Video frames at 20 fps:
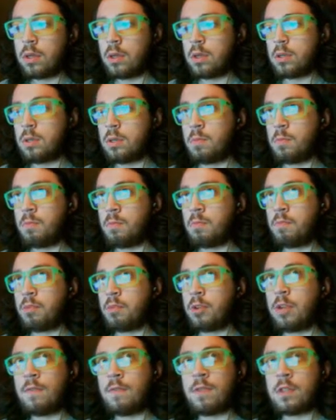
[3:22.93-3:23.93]
to
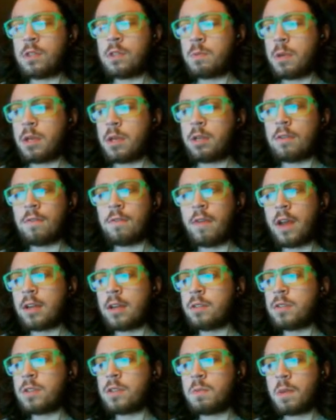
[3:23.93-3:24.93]
previous spec or
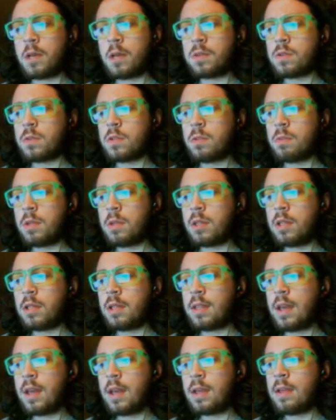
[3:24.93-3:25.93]
factory specs or something like
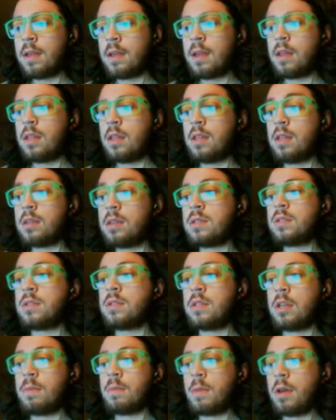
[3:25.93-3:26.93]
that, this is
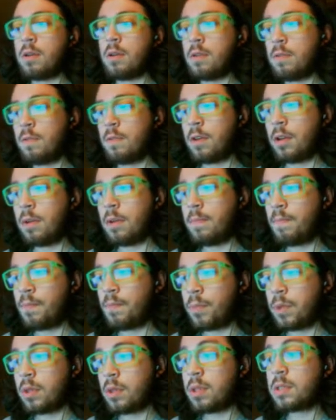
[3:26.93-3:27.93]
the amount of um,
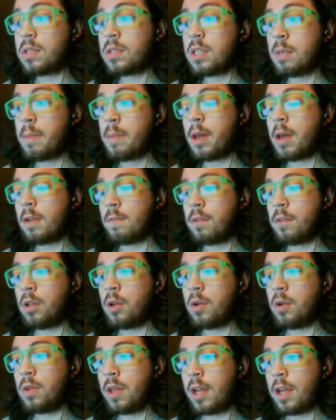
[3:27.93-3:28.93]
this is the amount of
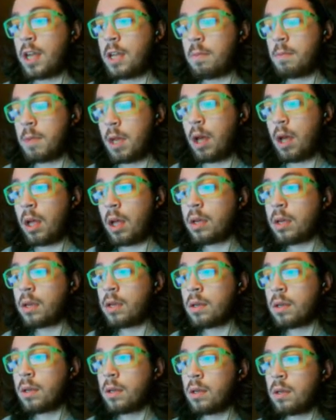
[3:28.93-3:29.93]
load that can be on.
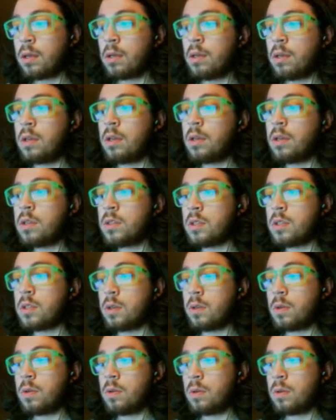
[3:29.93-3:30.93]

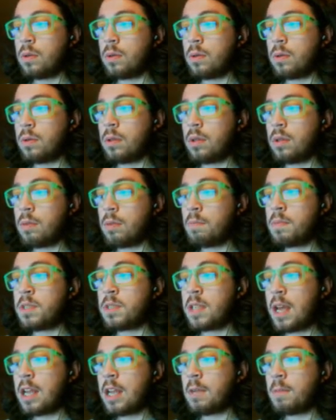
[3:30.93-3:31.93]
So the
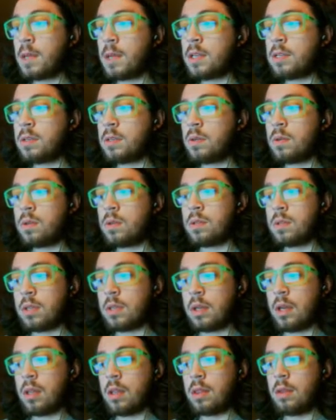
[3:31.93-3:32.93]
static base load is
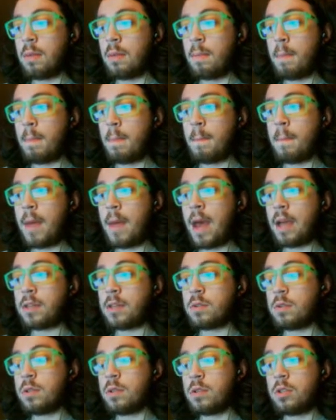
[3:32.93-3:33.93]
like the
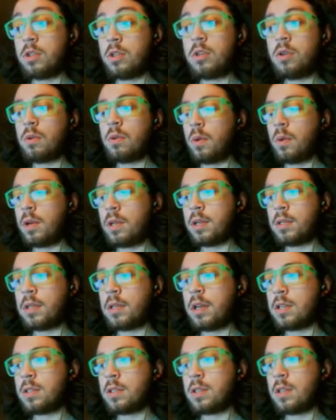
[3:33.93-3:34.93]
max where You don't want to
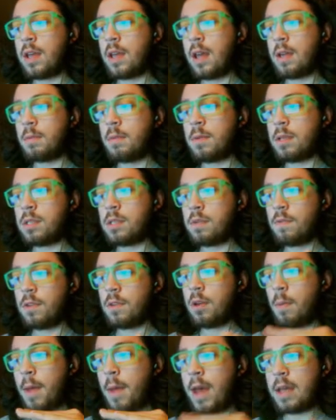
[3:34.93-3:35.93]
touch that because if you
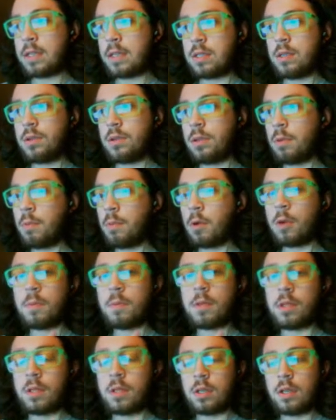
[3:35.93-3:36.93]
go past it, you're
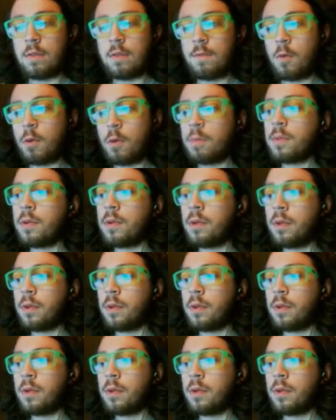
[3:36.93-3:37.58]
permanently deformed.